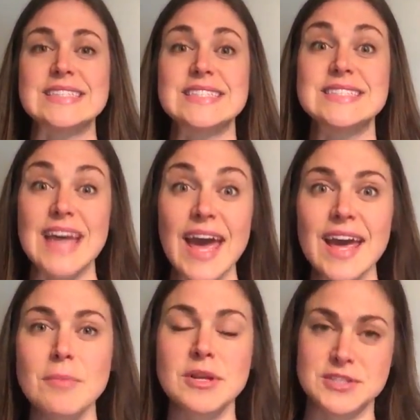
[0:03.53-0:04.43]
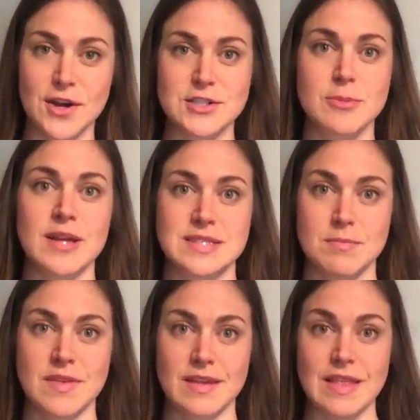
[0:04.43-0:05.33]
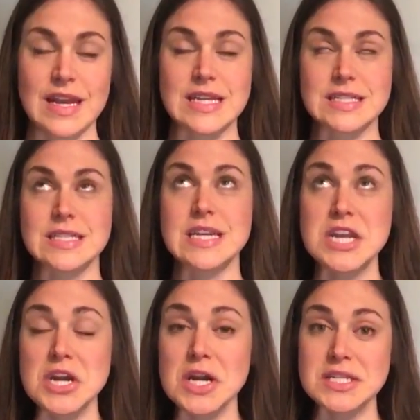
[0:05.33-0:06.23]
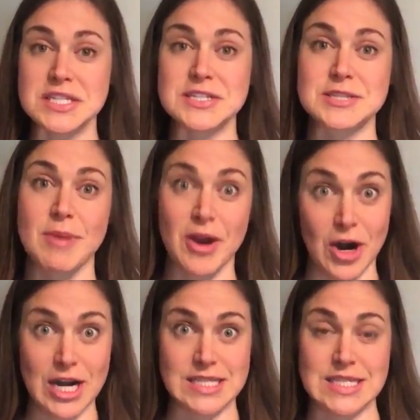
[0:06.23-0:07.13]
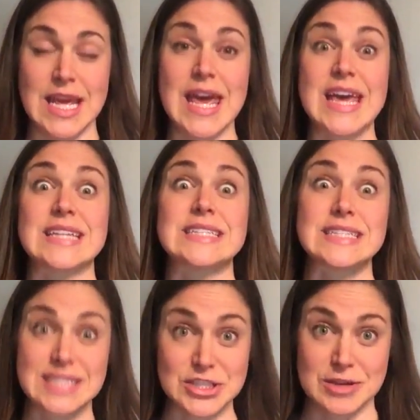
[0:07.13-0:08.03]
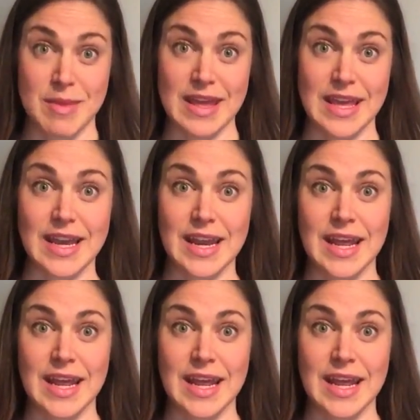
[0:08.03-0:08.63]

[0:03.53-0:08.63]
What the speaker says: Today I'm going to talk to you about something that is near and dear to my heart, decision making.